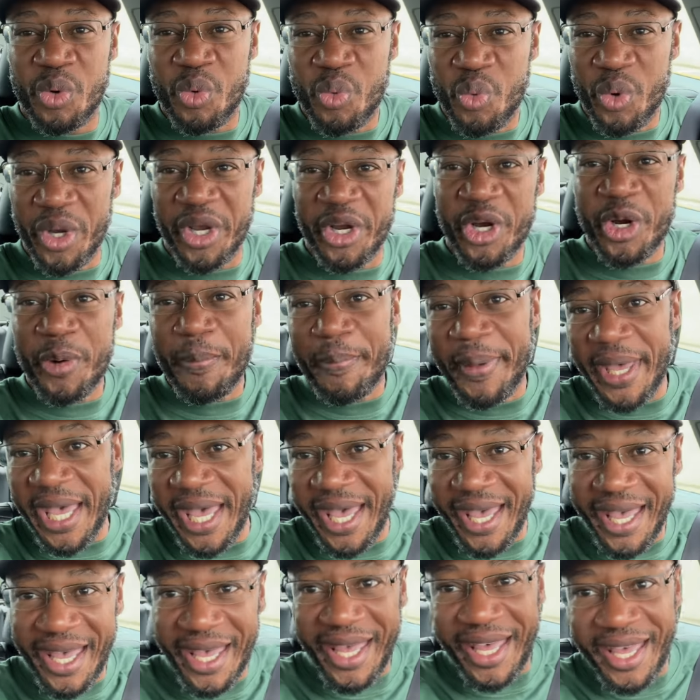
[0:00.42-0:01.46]
We're
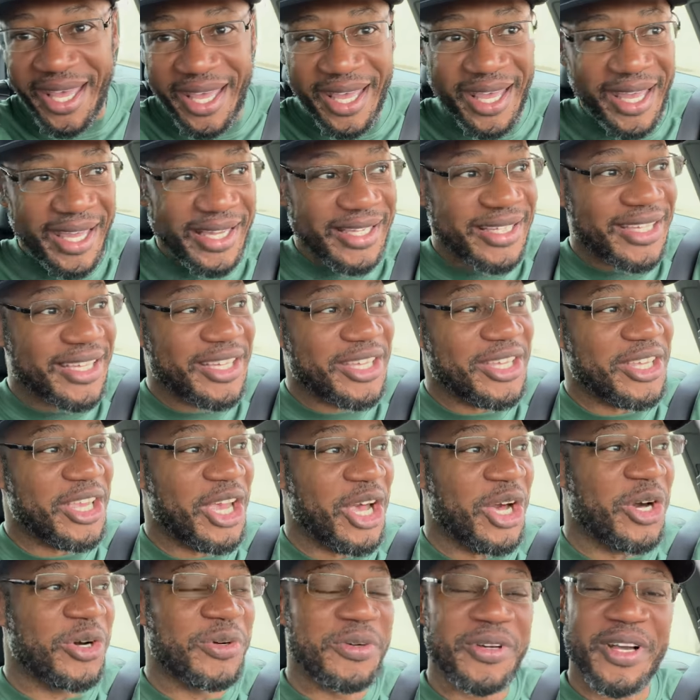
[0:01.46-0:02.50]
back.
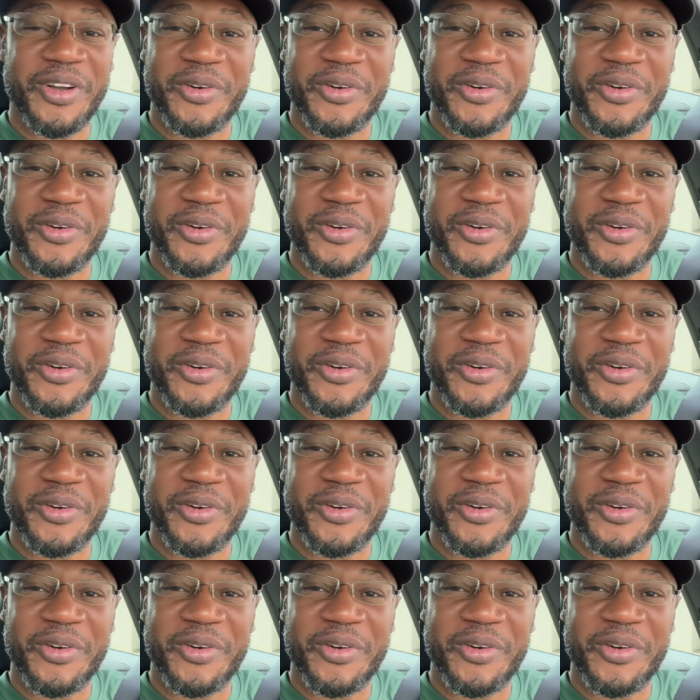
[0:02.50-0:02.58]
Yo,